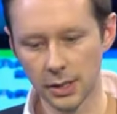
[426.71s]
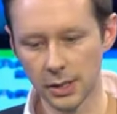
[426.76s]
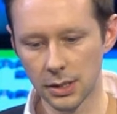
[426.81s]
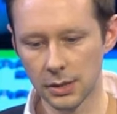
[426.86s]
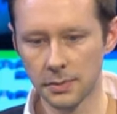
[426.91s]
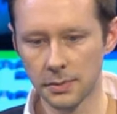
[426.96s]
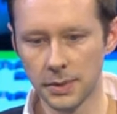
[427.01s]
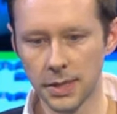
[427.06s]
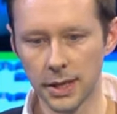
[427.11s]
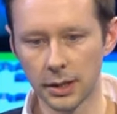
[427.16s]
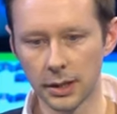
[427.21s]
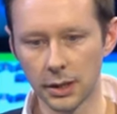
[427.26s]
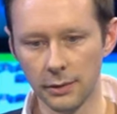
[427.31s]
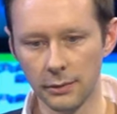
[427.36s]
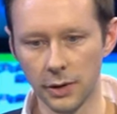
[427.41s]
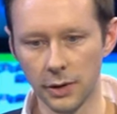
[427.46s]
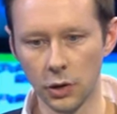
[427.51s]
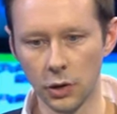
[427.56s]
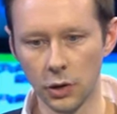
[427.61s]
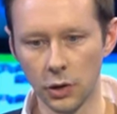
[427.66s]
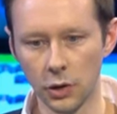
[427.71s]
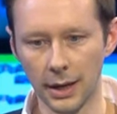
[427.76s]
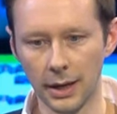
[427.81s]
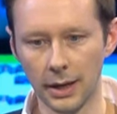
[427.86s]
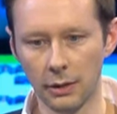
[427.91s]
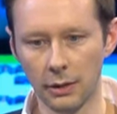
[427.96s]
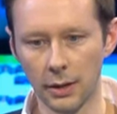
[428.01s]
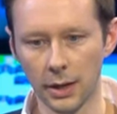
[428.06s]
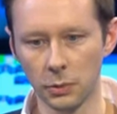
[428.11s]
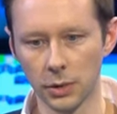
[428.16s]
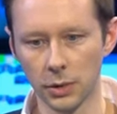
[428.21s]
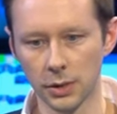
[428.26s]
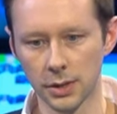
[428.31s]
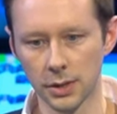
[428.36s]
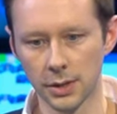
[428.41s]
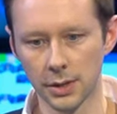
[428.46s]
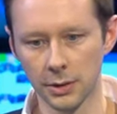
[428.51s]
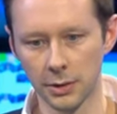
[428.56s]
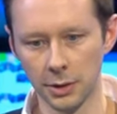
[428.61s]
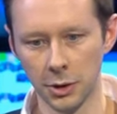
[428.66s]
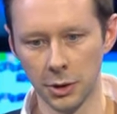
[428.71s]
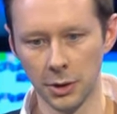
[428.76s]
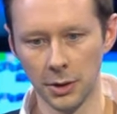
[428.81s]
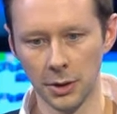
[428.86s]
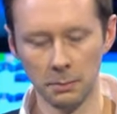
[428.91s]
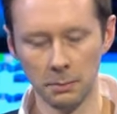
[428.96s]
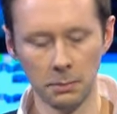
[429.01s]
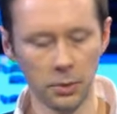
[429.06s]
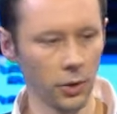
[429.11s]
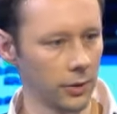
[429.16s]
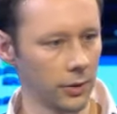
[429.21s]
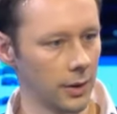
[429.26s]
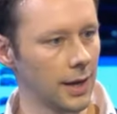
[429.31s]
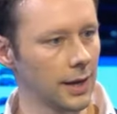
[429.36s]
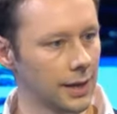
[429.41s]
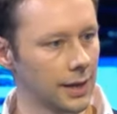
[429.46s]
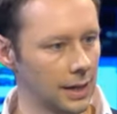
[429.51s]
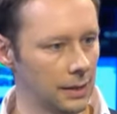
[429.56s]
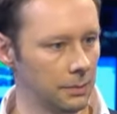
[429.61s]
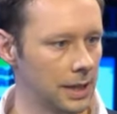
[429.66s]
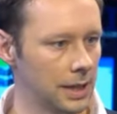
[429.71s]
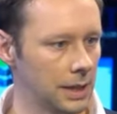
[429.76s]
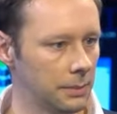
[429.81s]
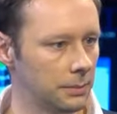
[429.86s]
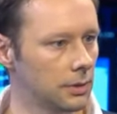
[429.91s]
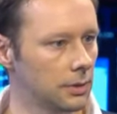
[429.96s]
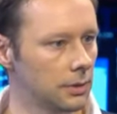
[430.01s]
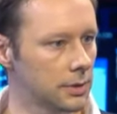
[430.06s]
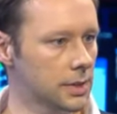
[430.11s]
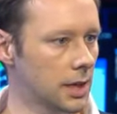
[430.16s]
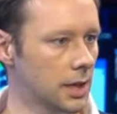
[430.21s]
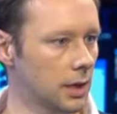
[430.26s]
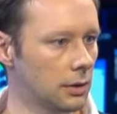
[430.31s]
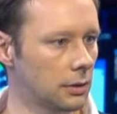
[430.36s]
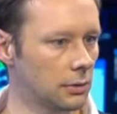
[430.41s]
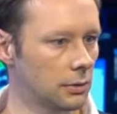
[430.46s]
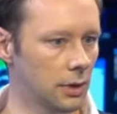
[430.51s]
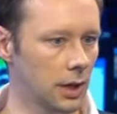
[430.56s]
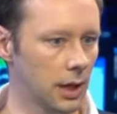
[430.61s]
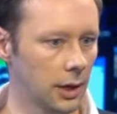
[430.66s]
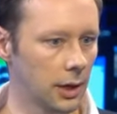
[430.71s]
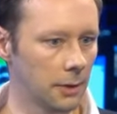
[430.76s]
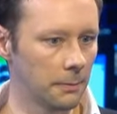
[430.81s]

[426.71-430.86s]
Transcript: and it's a particular view about how they want to put their key people. So,